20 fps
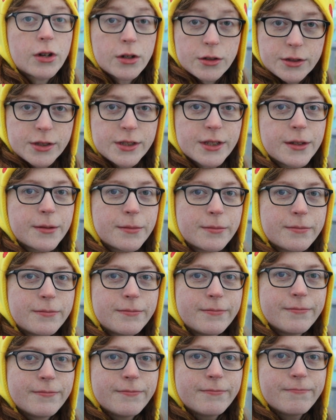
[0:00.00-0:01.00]
Wroxham.
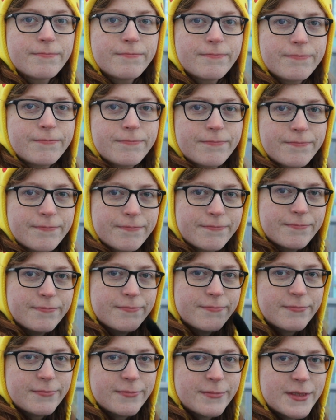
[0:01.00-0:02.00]

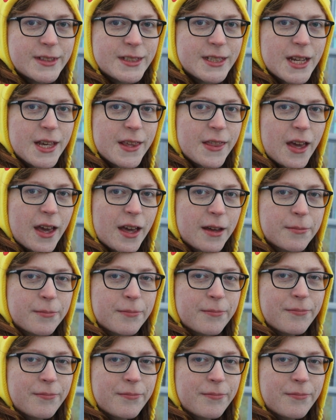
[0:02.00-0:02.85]
See you there.